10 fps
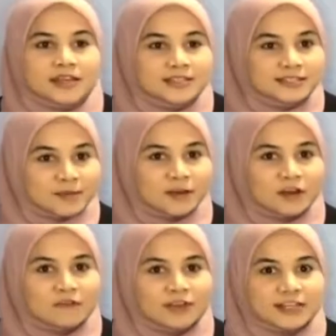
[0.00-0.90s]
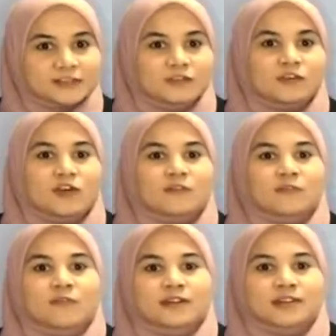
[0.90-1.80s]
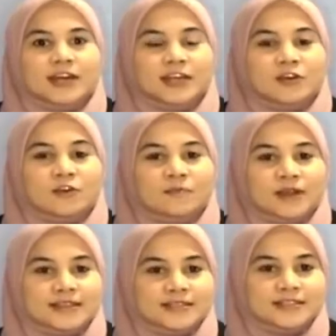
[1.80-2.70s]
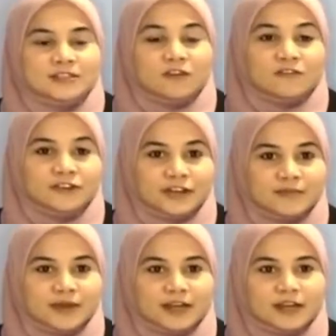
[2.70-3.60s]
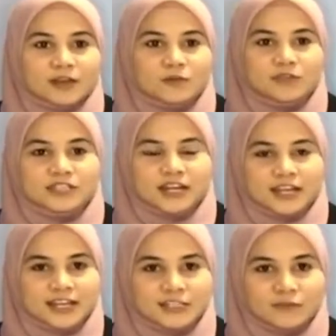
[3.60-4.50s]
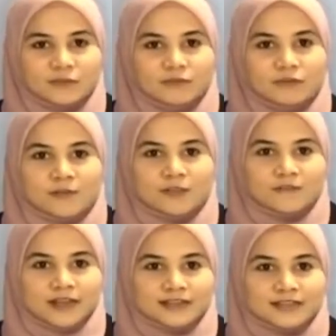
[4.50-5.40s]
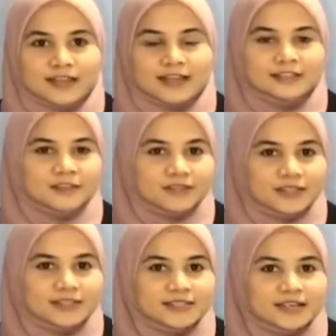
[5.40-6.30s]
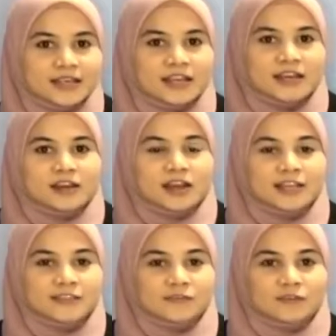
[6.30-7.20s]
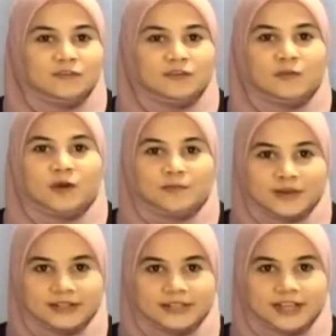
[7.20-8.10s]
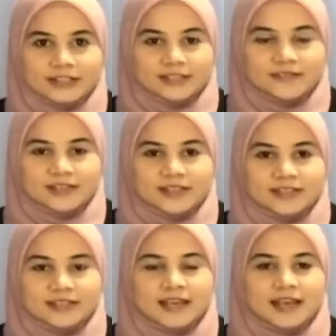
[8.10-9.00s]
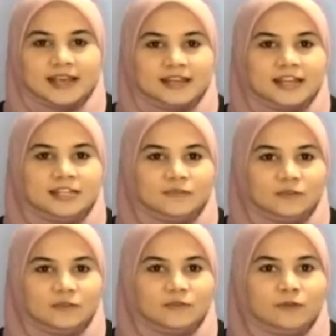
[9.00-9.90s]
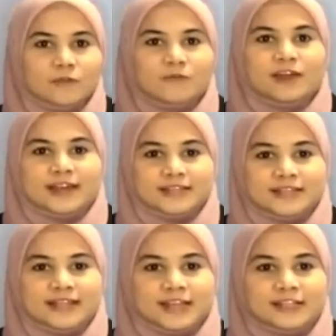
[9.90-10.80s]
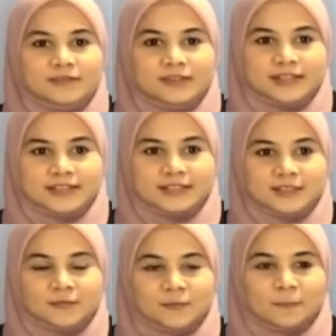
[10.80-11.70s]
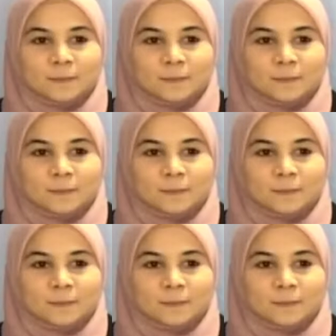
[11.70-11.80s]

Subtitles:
Statement of cash flow of Huatai comprises of 3 parts, which are cash flow from investing activities, cash flow from operating activities, and cash flow from financing activities.